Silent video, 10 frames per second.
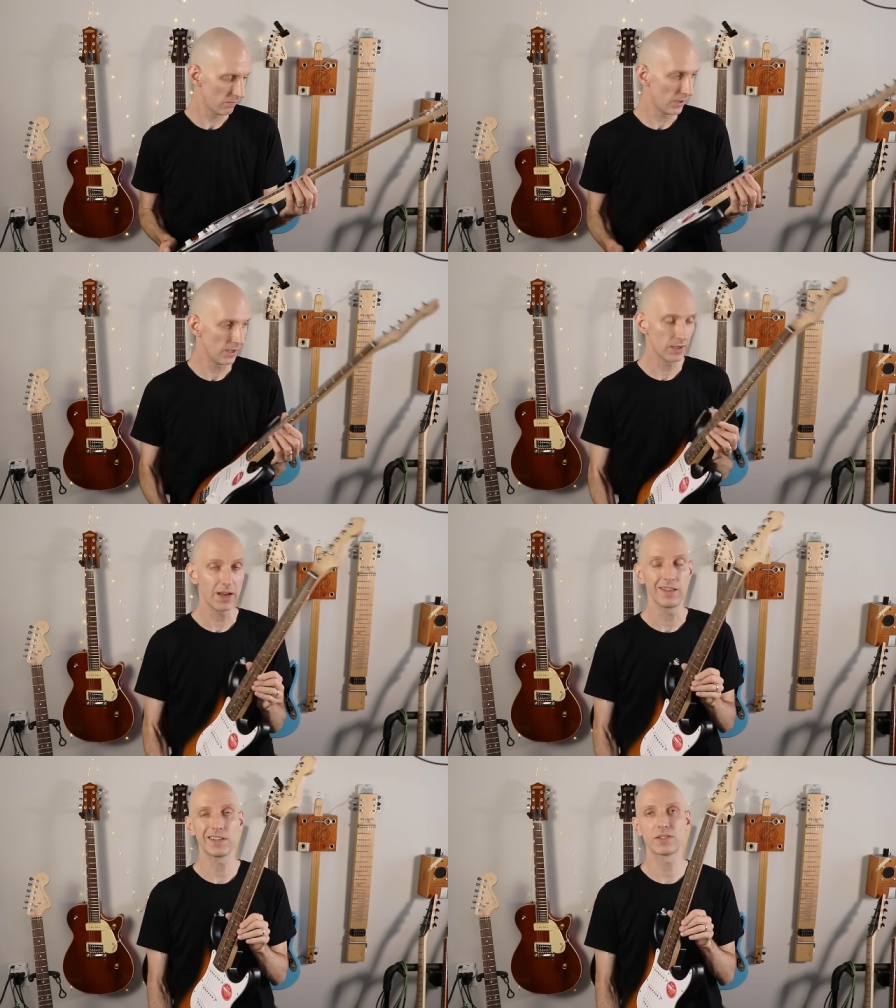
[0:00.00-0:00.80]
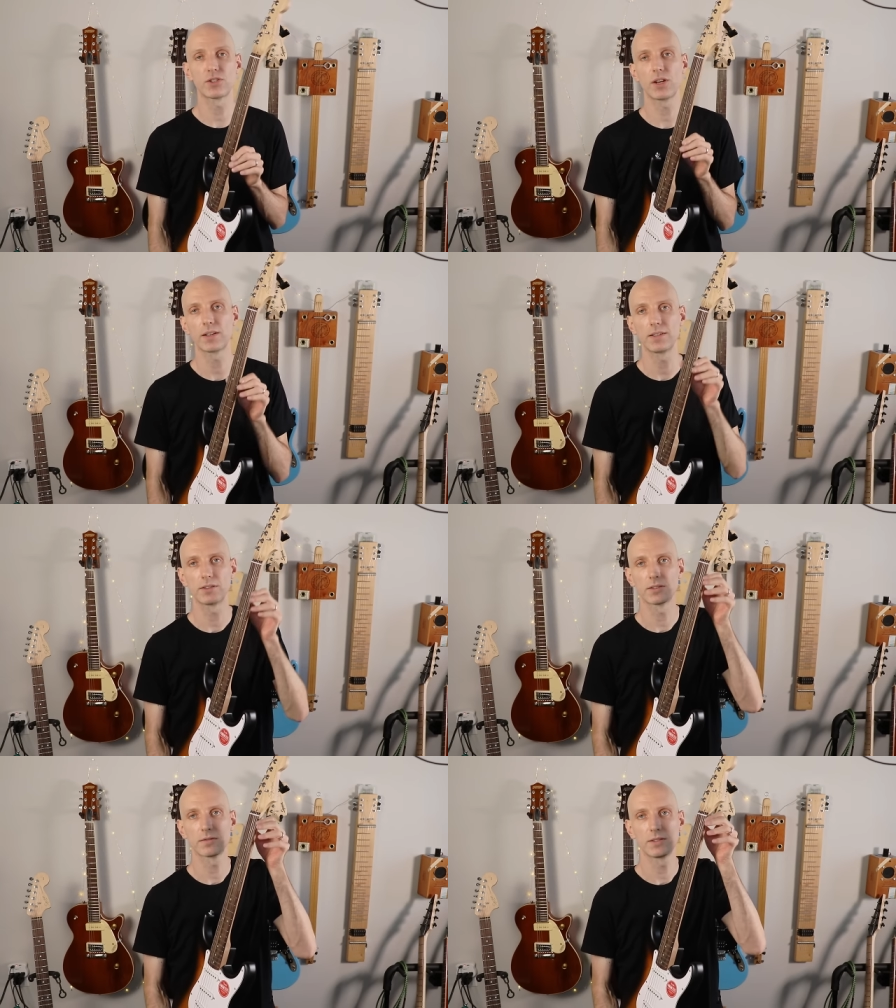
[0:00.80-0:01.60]
But yeah, let's check
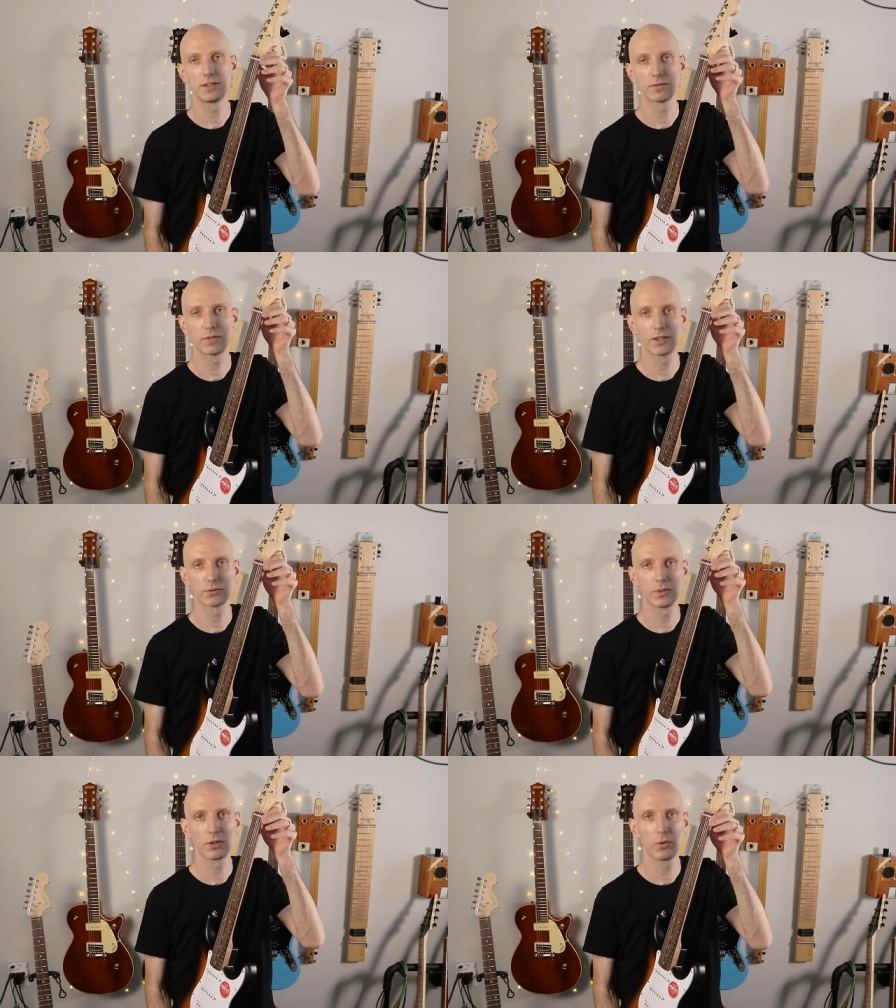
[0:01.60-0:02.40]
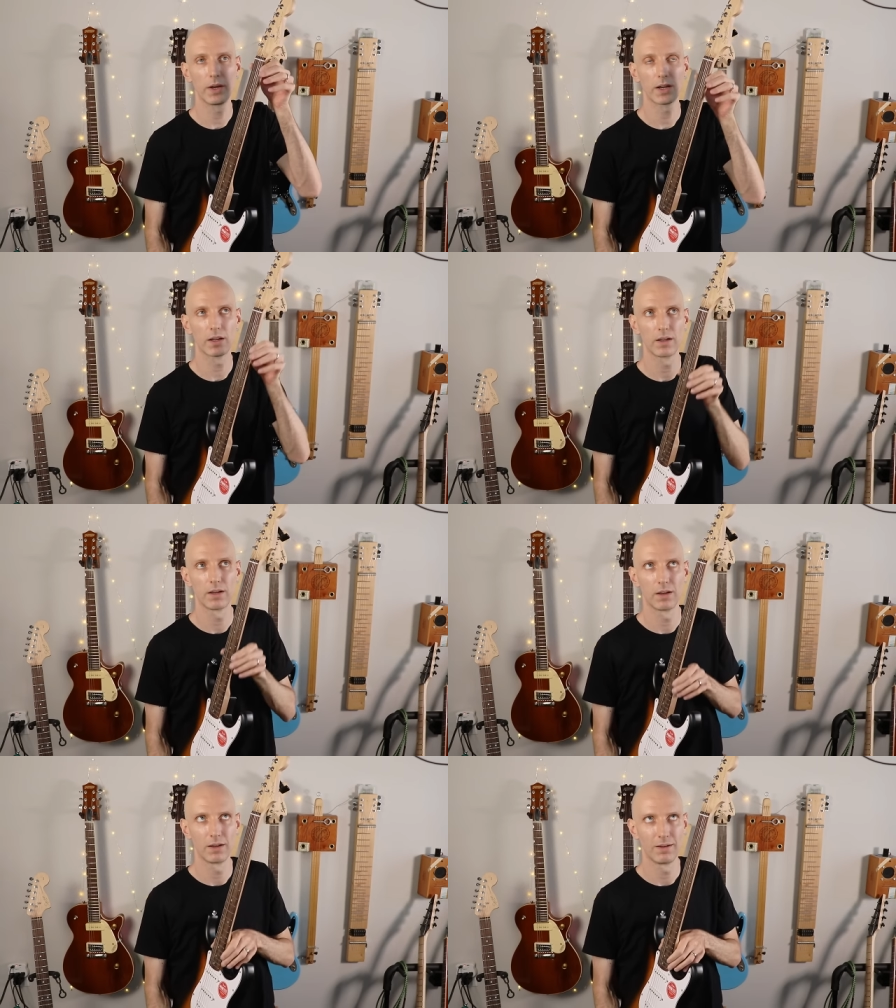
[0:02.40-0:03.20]
these frets real quick,
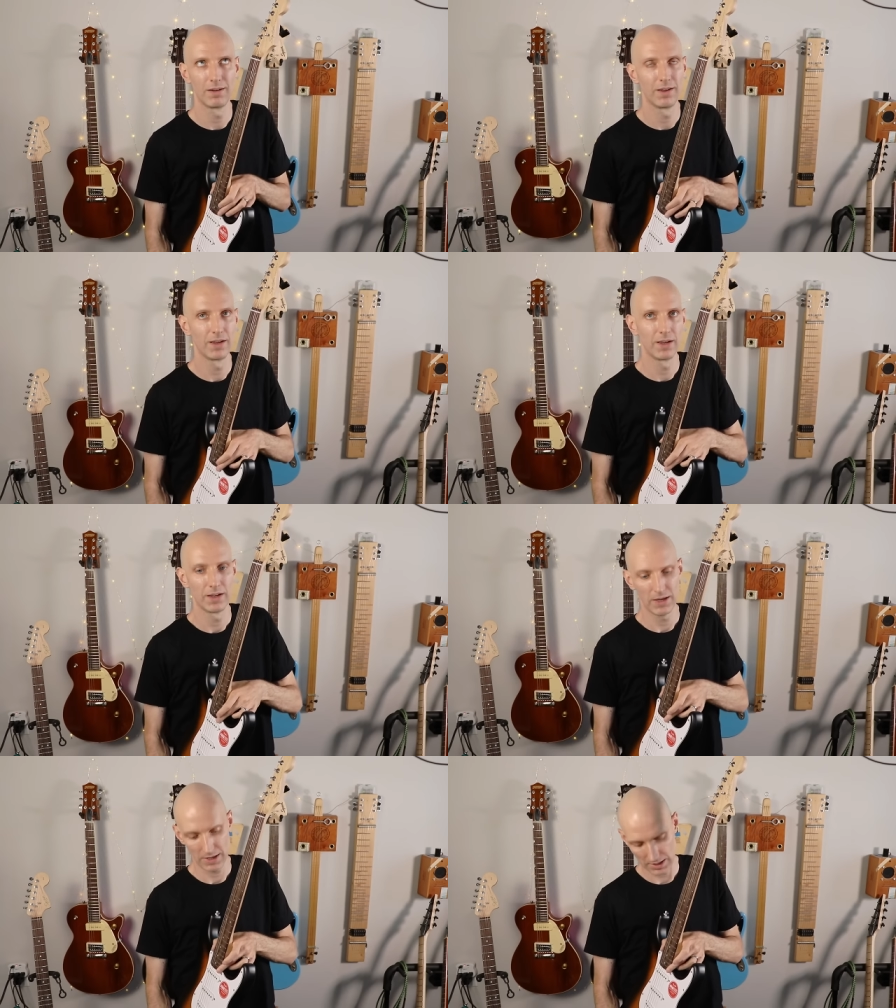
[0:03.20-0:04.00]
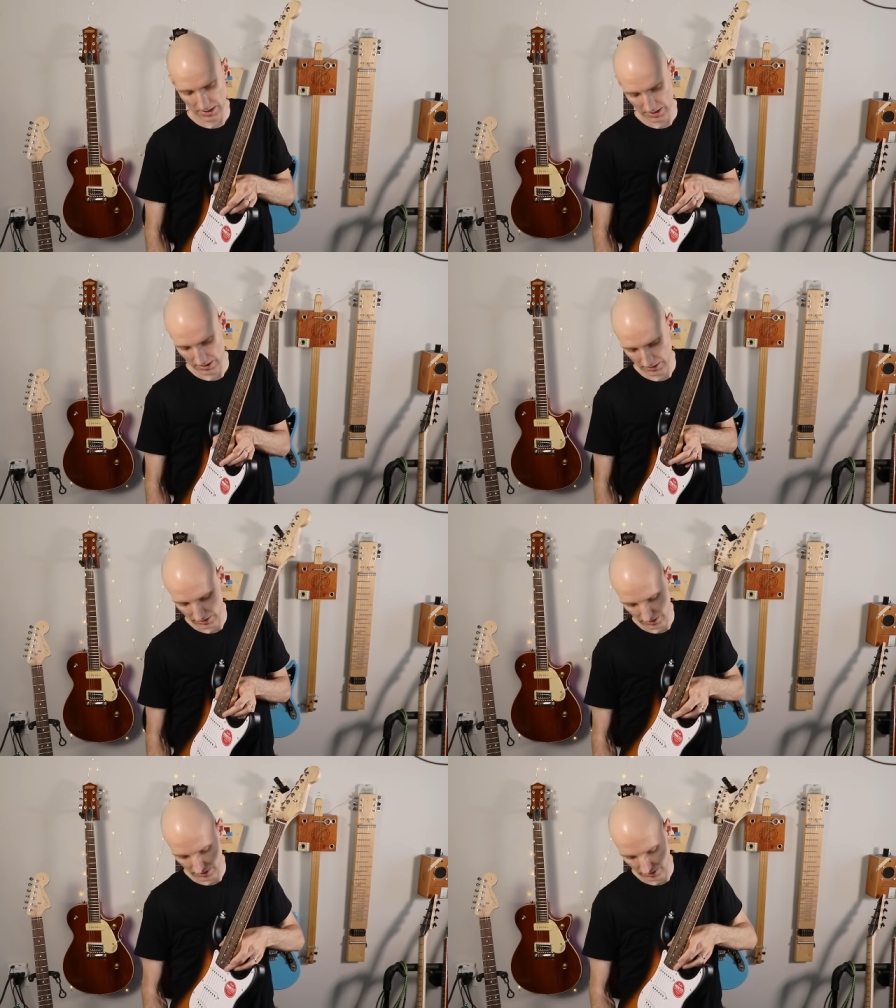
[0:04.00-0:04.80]
and